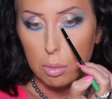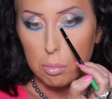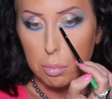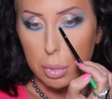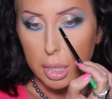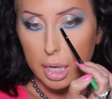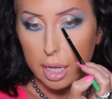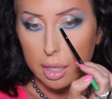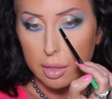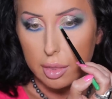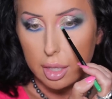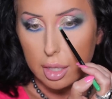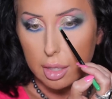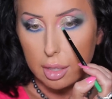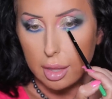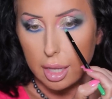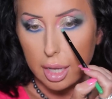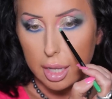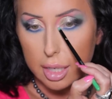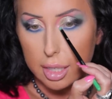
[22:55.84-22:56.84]
but I
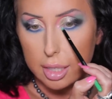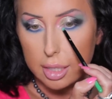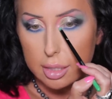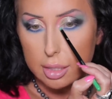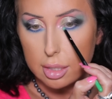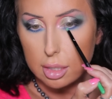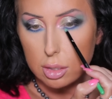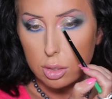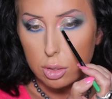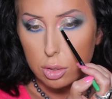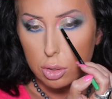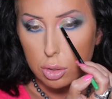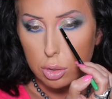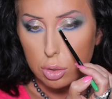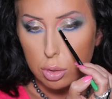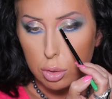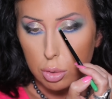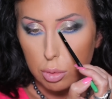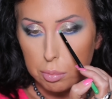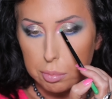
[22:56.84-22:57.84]
think that is
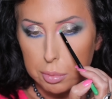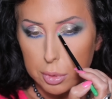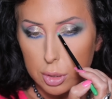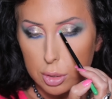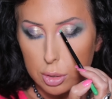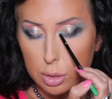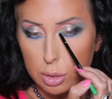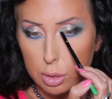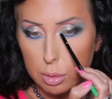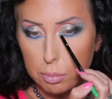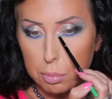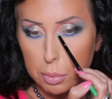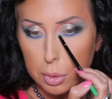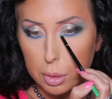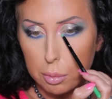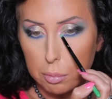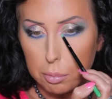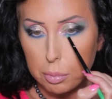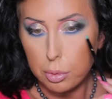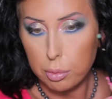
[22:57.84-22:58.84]
super
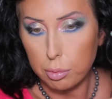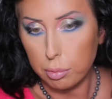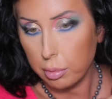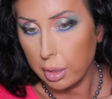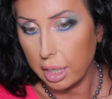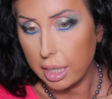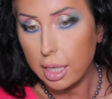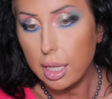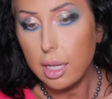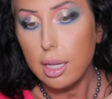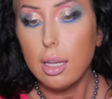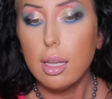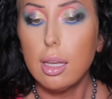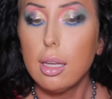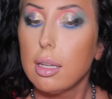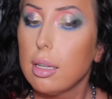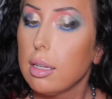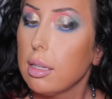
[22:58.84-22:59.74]
duper pretty.